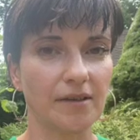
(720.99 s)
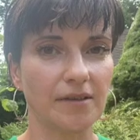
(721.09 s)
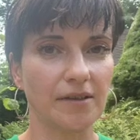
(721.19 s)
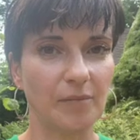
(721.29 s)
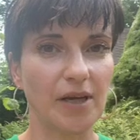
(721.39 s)

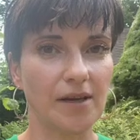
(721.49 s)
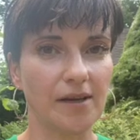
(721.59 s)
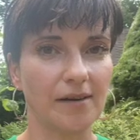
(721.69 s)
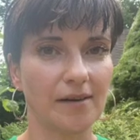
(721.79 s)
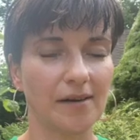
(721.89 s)
to be
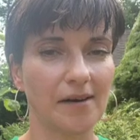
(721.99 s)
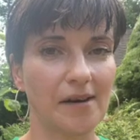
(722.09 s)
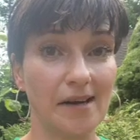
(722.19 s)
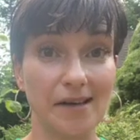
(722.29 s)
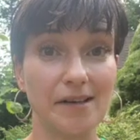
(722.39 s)

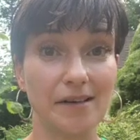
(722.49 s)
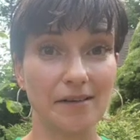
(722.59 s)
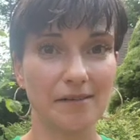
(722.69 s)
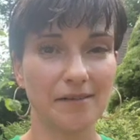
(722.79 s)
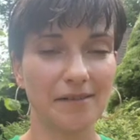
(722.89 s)
a leader
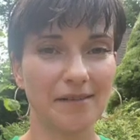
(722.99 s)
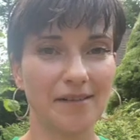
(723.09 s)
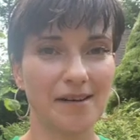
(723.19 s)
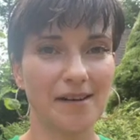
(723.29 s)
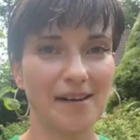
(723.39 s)

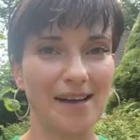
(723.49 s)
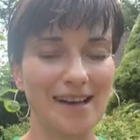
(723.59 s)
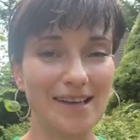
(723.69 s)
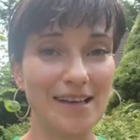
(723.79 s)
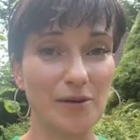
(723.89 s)

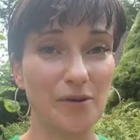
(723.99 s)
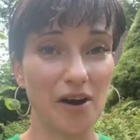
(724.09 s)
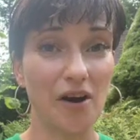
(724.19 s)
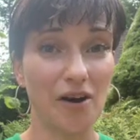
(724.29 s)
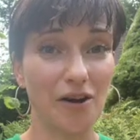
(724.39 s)
with
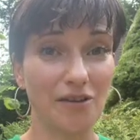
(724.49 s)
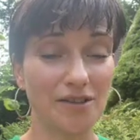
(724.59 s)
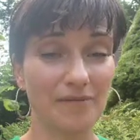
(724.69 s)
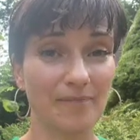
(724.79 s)
heart.